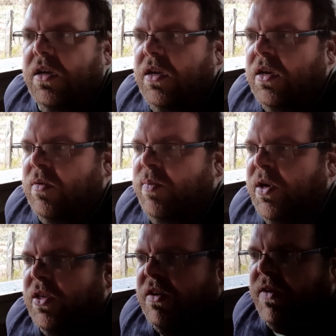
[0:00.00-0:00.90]
you know,
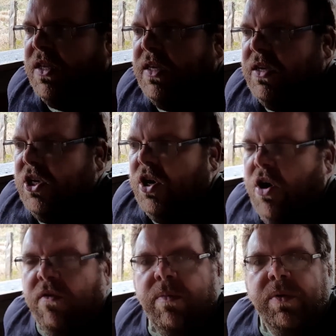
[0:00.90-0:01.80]
birds have had such a
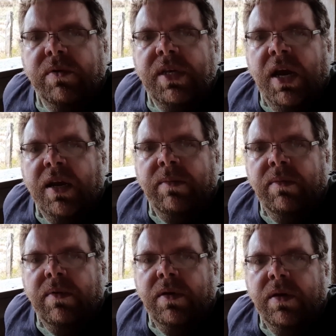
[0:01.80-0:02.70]
horrible time,
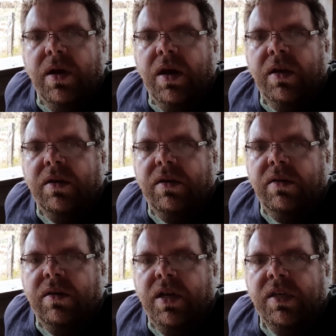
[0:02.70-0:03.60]
and
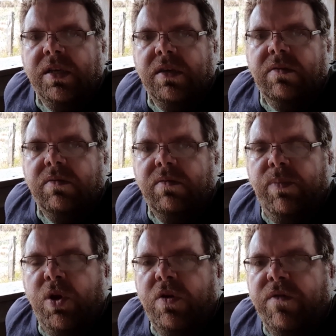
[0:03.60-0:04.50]
this
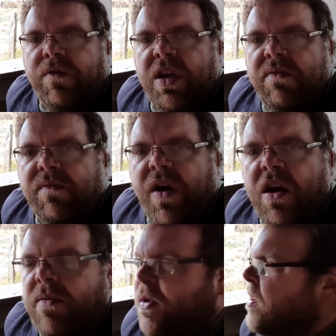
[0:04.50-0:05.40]
bird-free
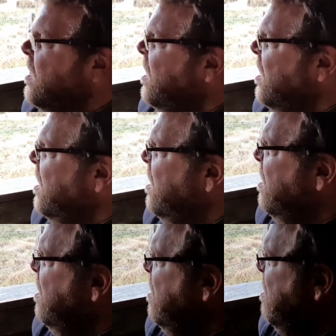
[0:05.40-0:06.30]
environment,
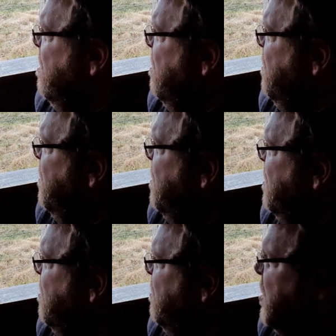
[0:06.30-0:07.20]

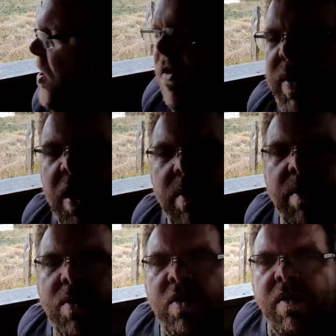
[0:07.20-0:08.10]
you know, is sort of becoming
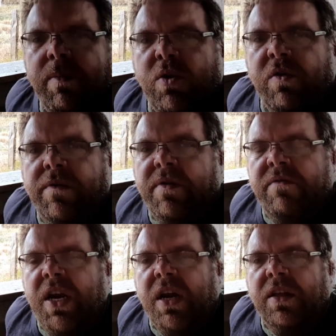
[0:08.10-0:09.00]
more and more of a
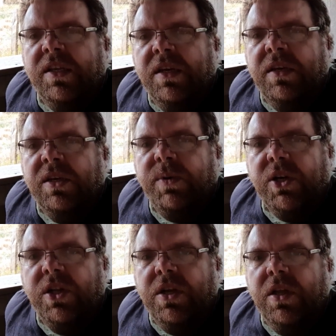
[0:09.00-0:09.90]
reality,
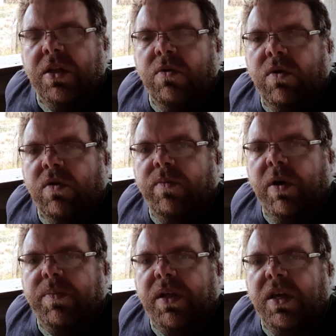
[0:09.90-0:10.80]
especially in local
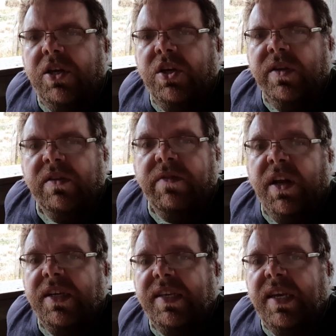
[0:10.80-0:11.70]
populations of
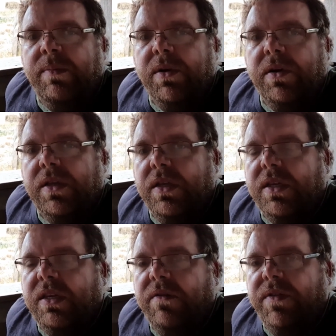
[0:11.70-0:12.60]
like seabirds and
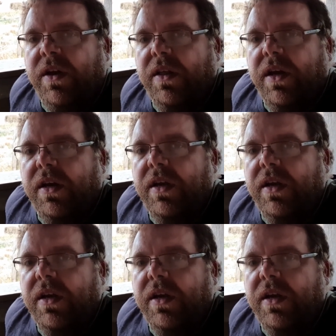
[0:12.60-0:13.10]
stuff like that.